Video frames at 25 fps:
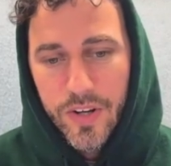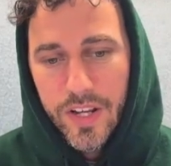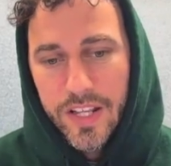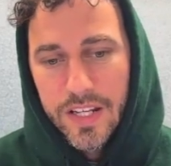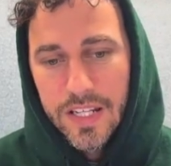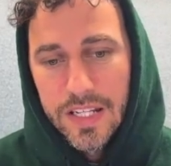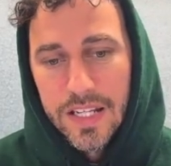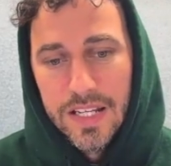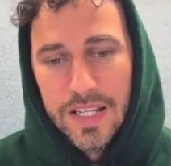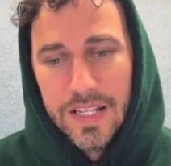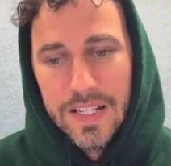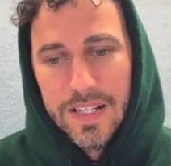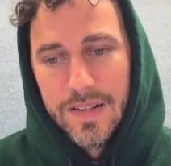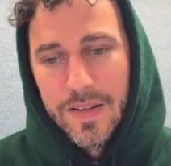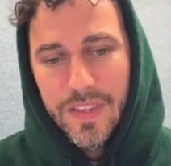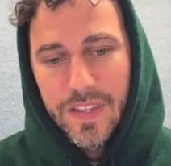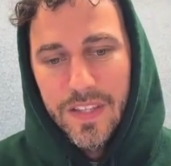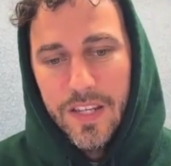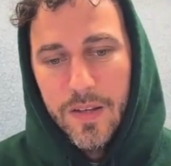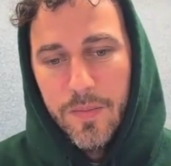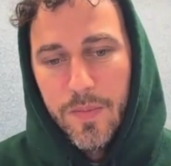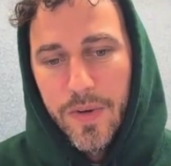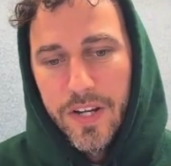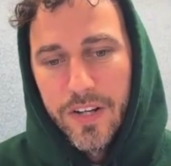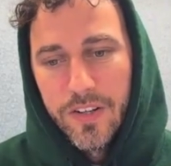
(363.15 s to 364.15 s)
And
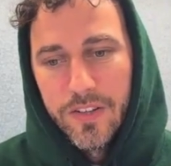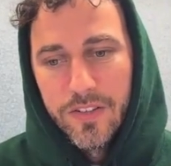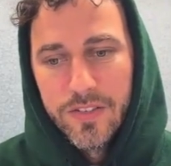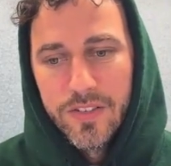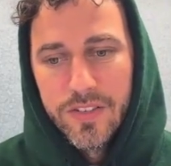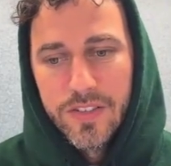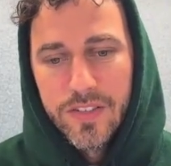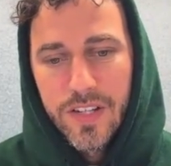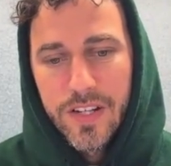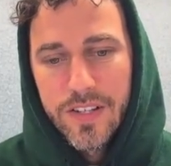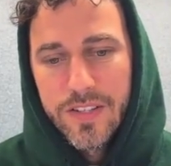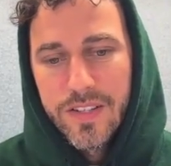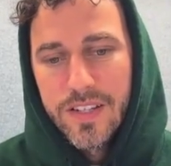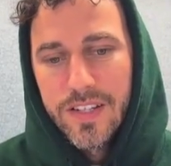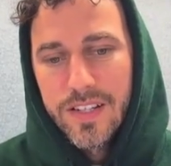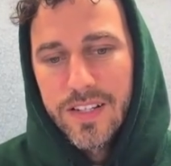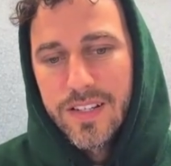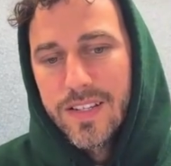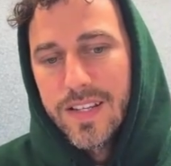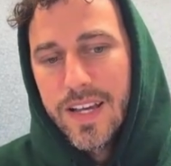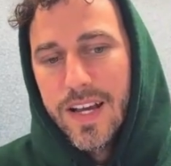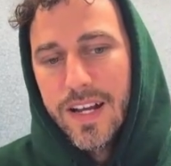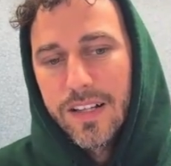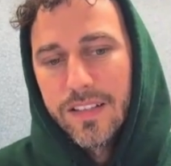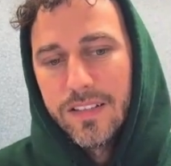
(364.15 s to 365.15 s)
email doesn't
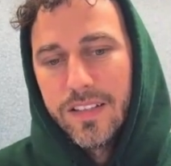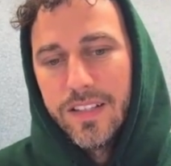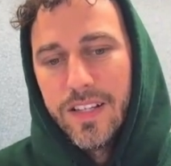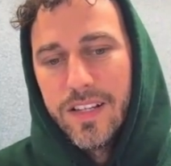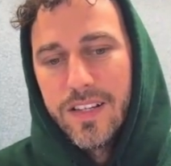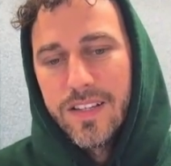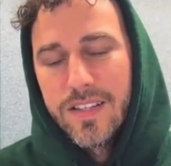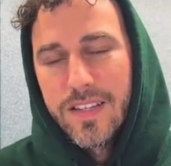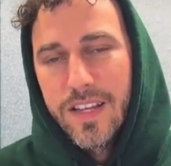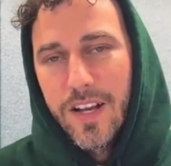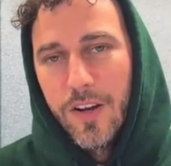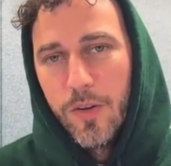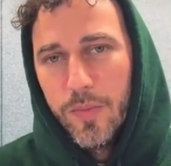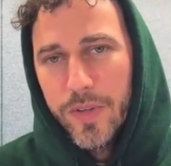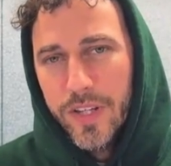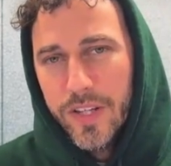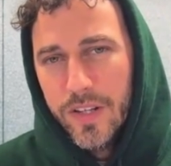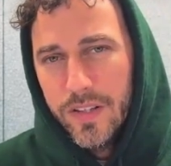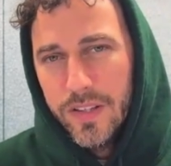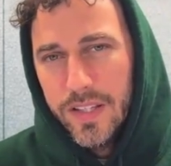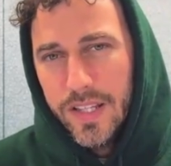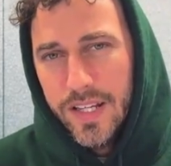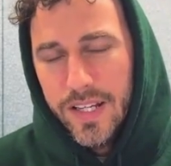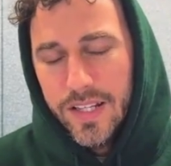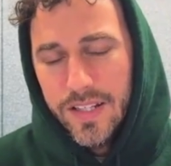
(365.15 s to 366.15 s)
exactly sell me
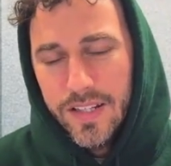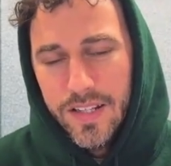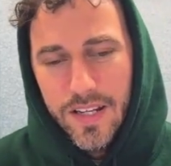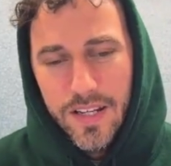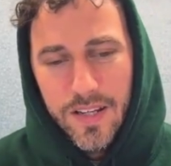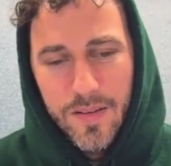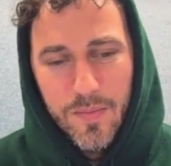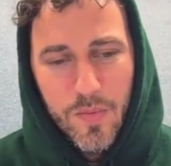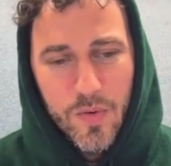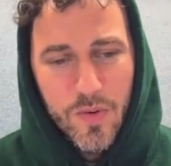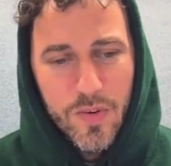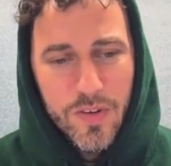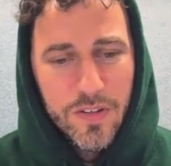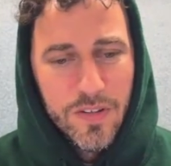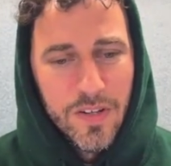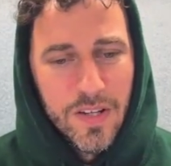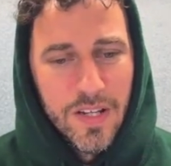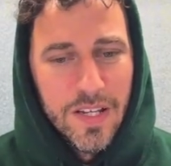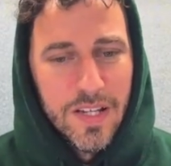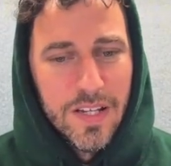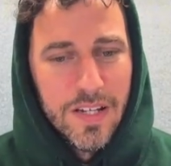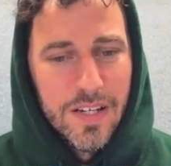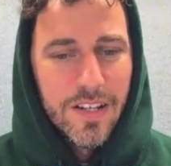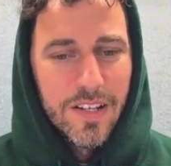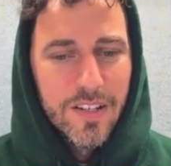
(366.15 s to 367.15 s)
on that anymore.
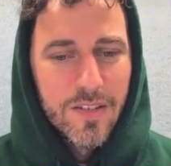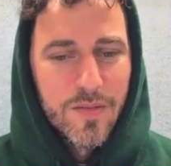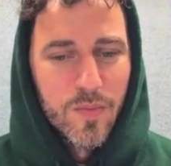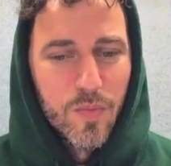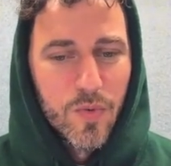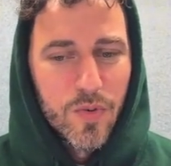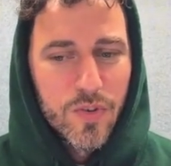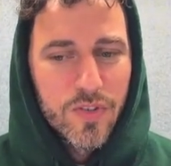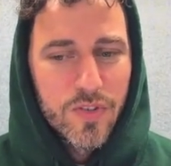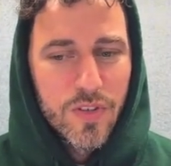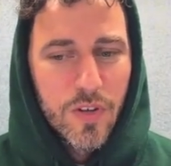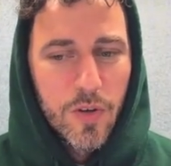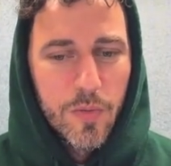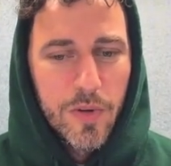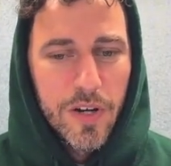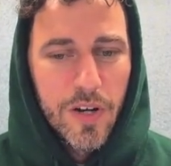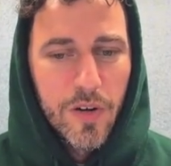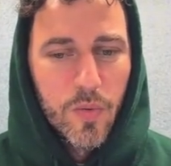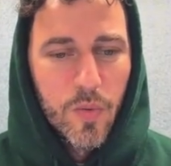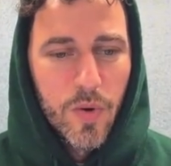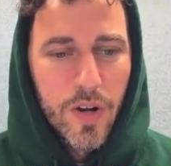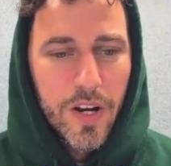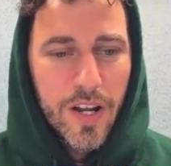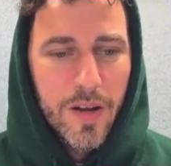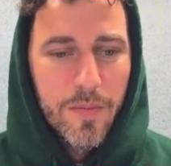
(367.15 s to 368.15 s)
It's more so
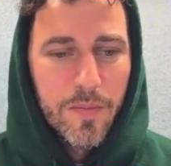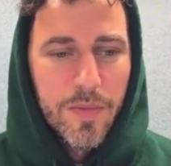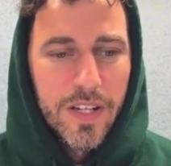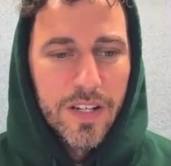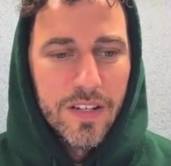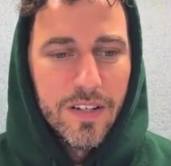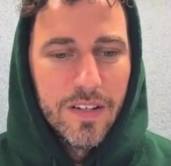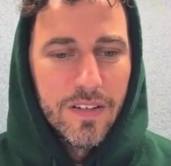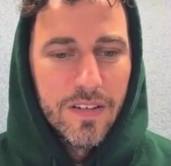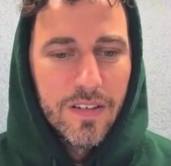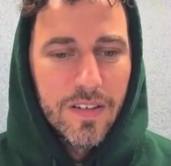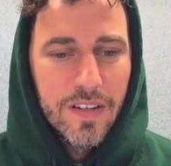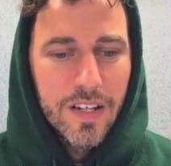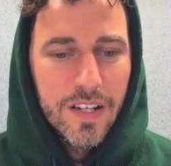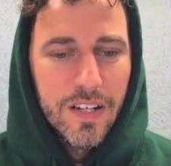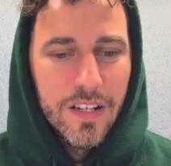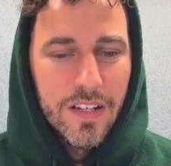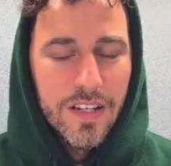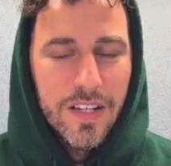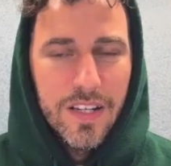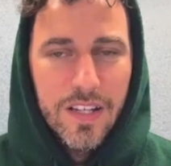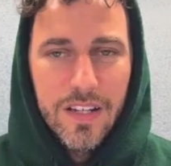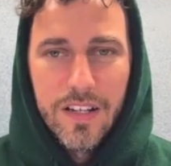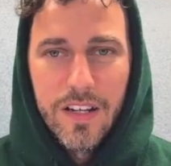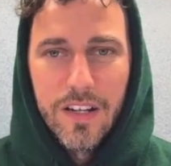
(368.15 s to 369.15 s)
about what I'm in
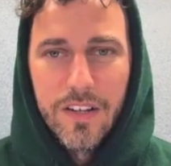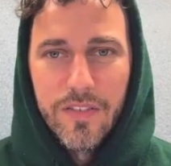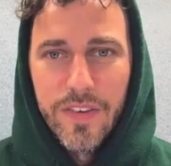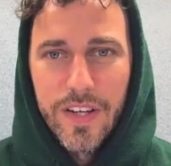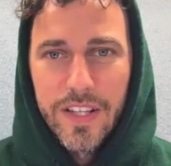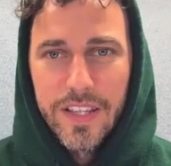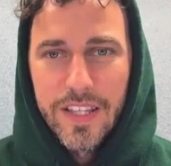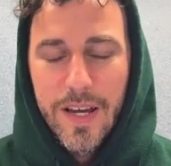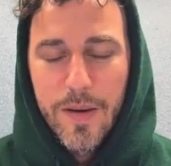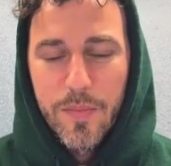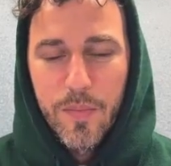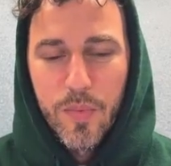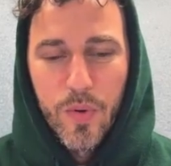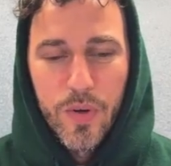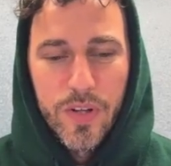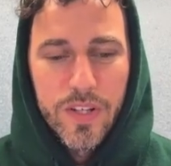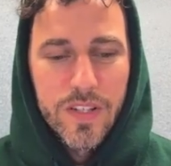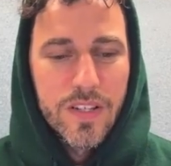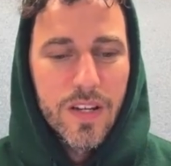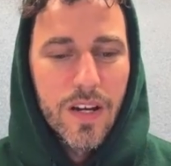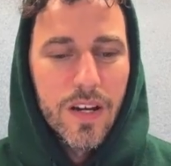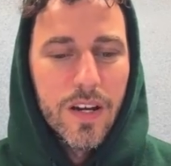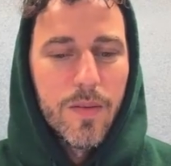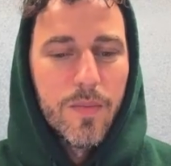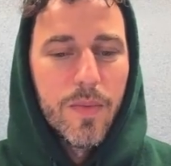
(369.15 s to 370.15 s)
need of at that point in
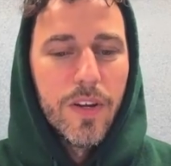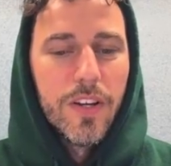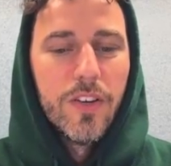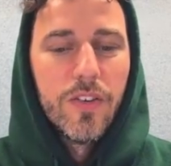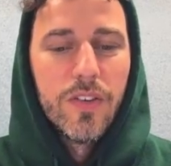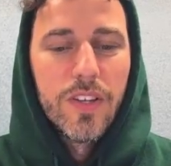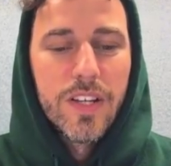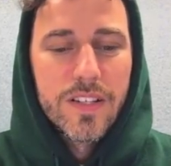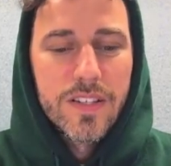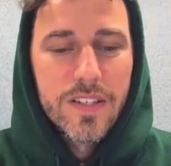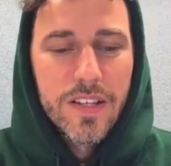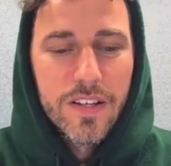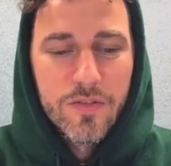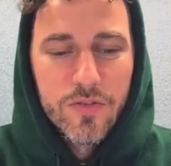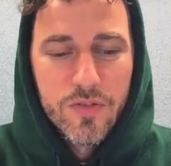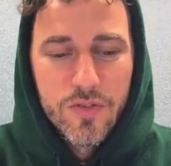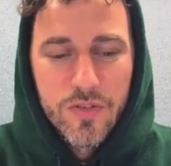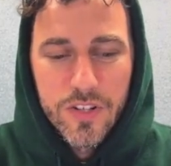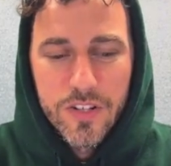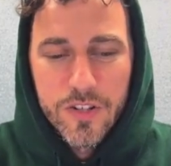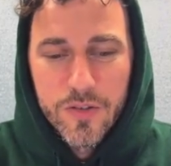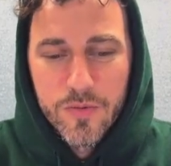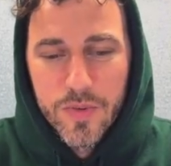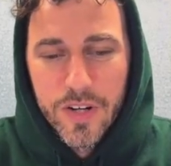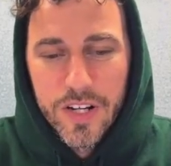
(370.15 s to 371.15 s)
time. I know that sounds
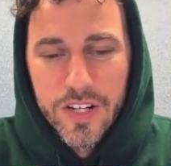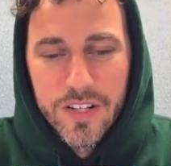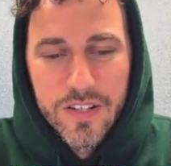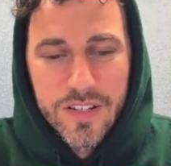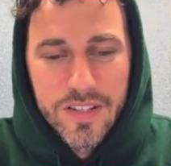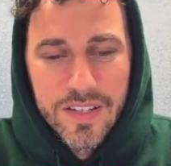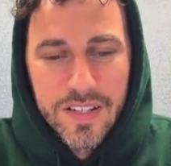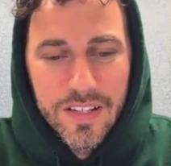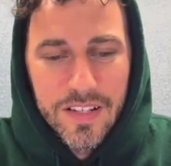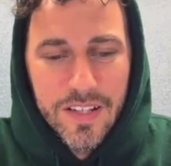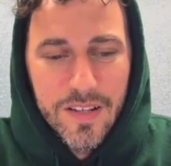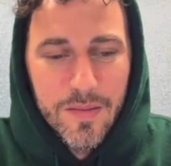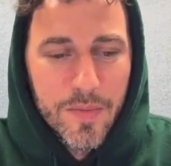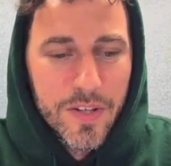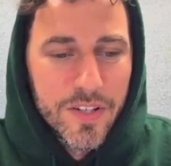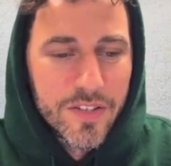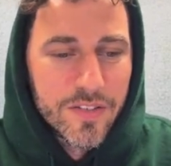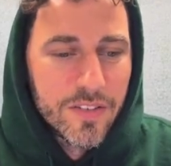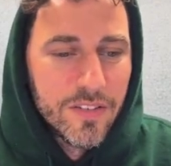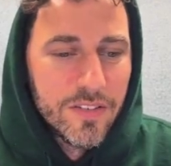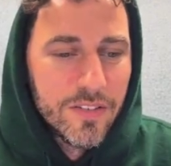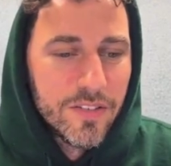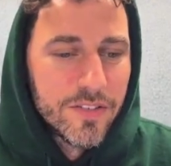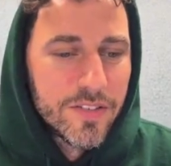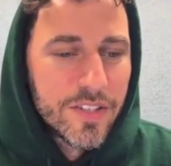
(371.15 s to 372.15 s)
strange, but I just think email
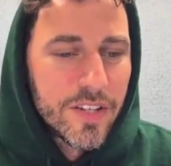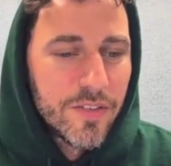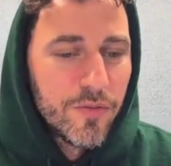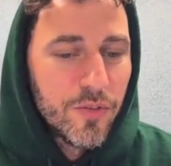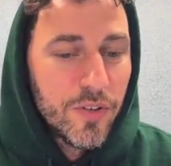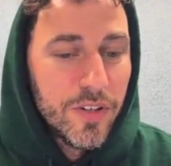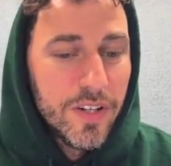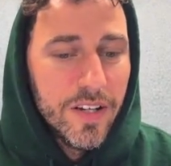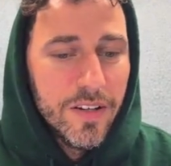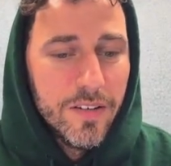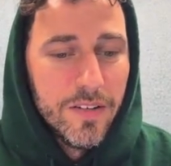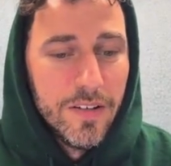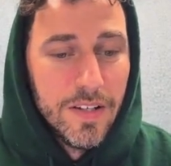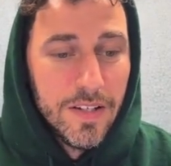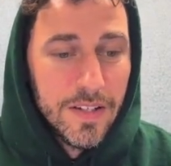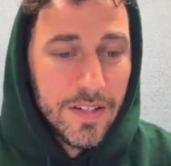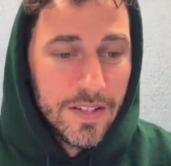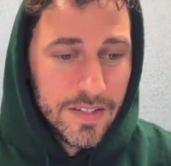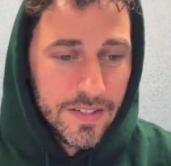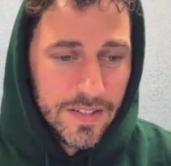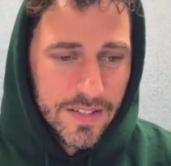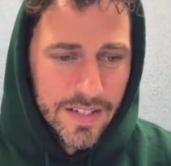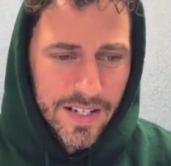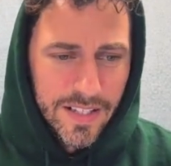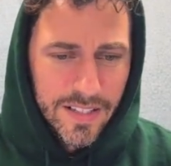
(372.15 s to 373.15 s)
is a little different now,
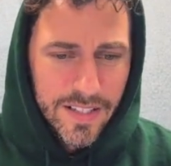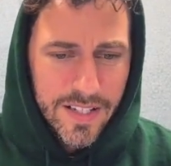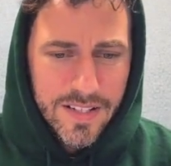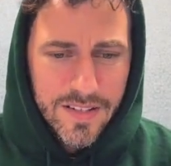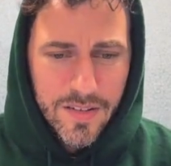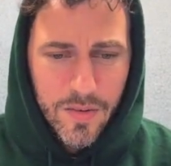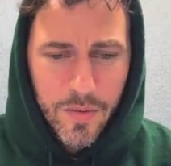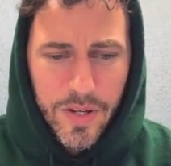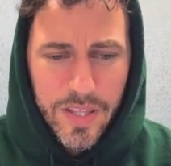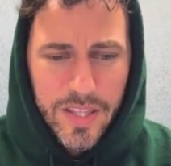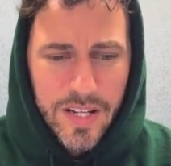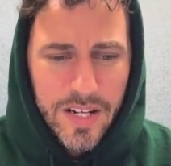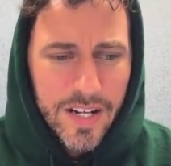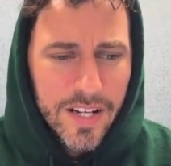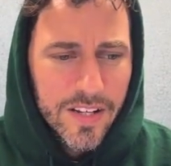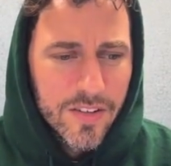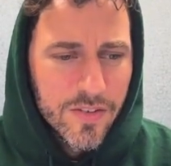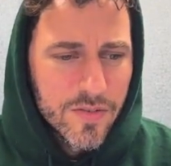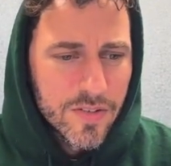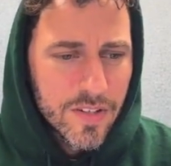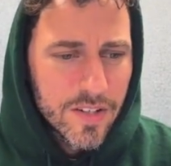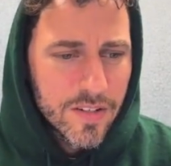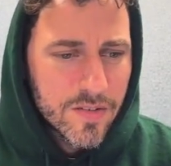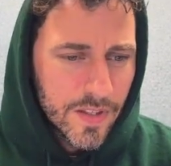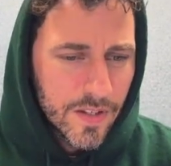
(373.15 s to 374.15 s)
at least the way that I
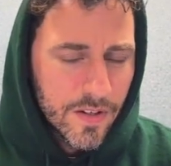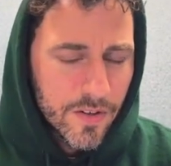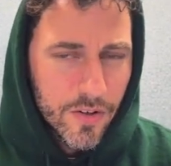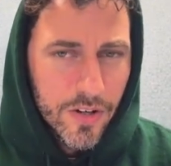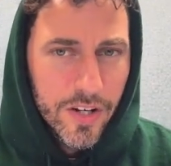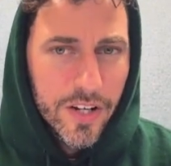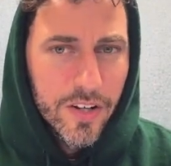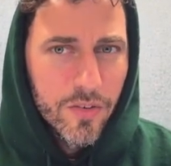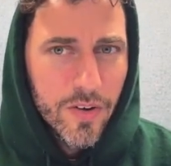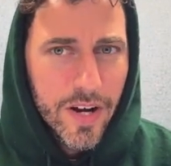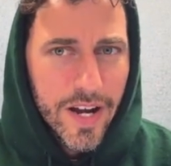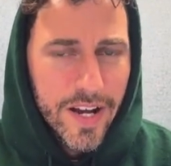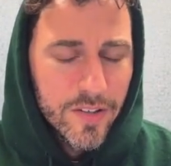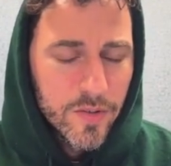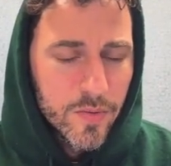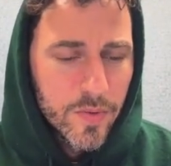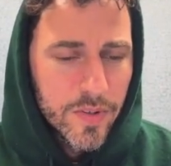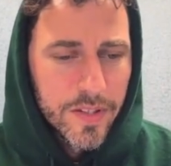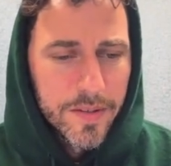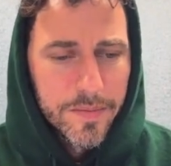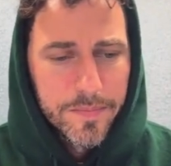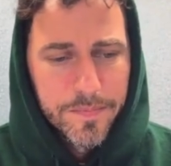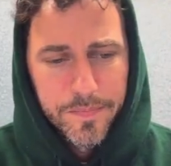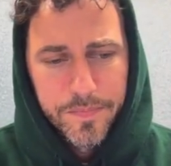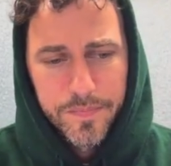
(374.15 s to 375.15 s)
use it or interact with it.